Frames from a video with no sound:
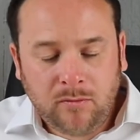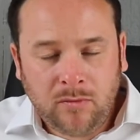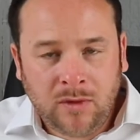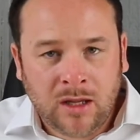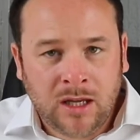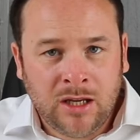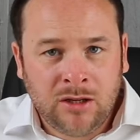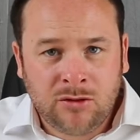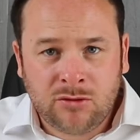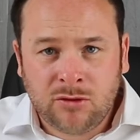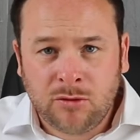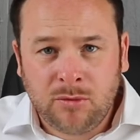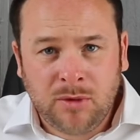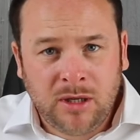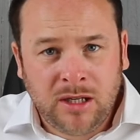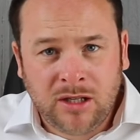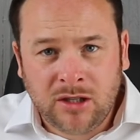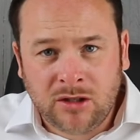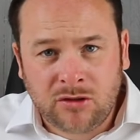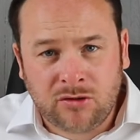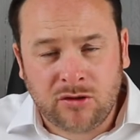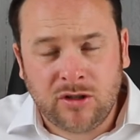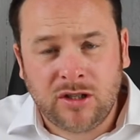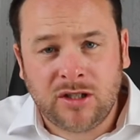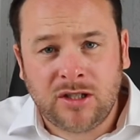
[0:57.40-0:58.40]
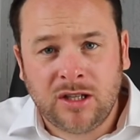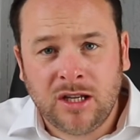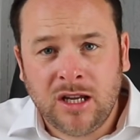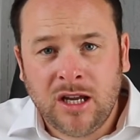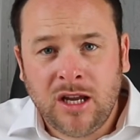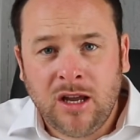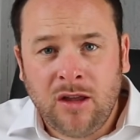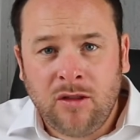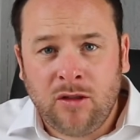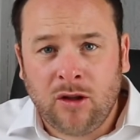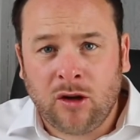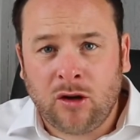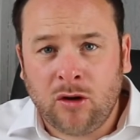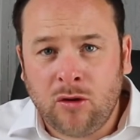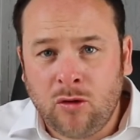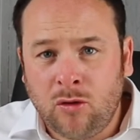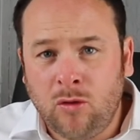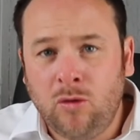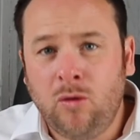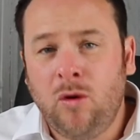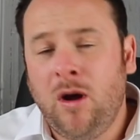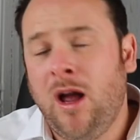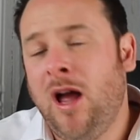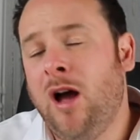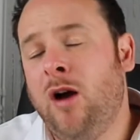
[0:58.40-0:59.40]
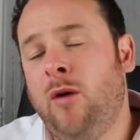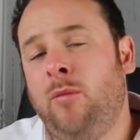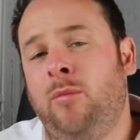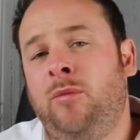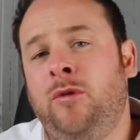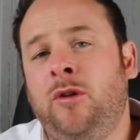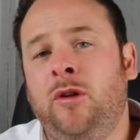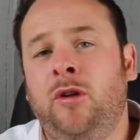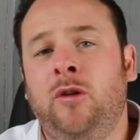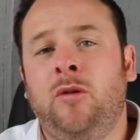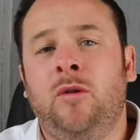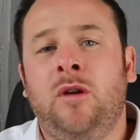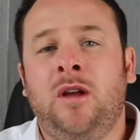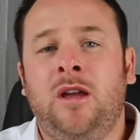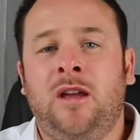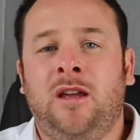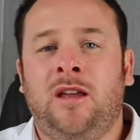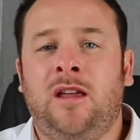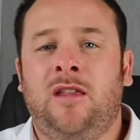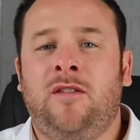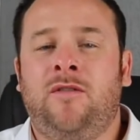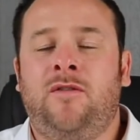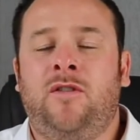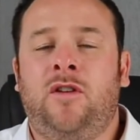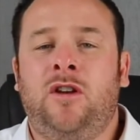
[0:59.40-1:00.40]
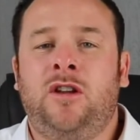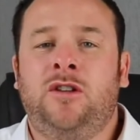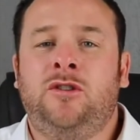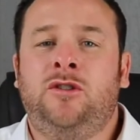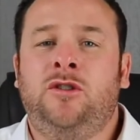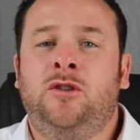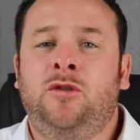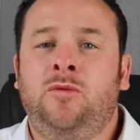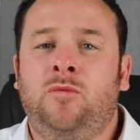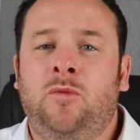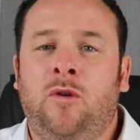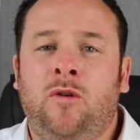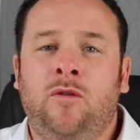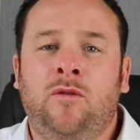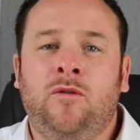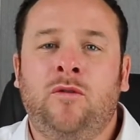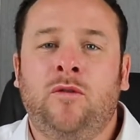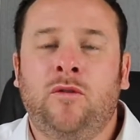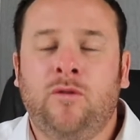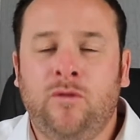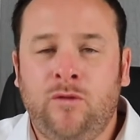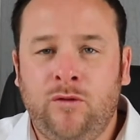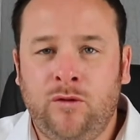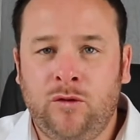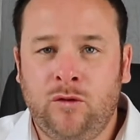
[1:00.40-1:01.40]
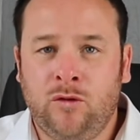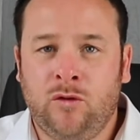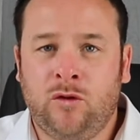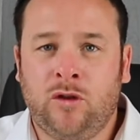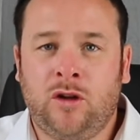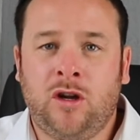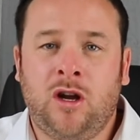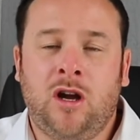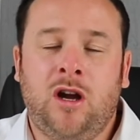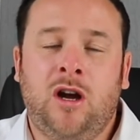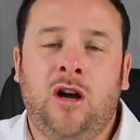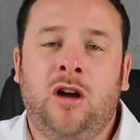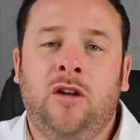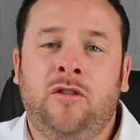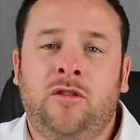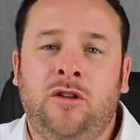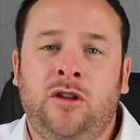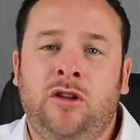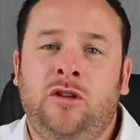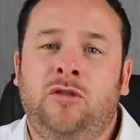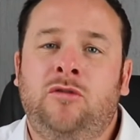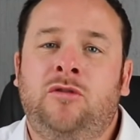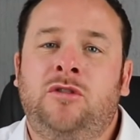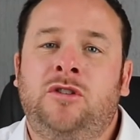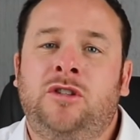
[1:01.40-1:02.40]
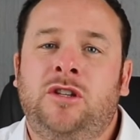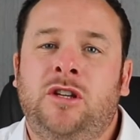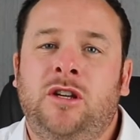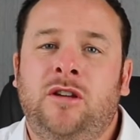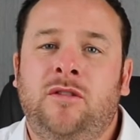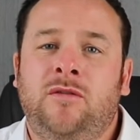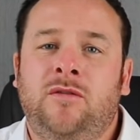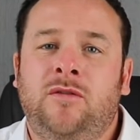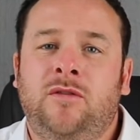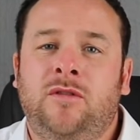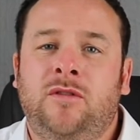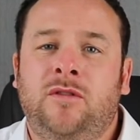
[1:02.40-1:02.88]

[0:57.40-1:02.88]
intermediaries that can all help you get the finance you want for your car that you deserve.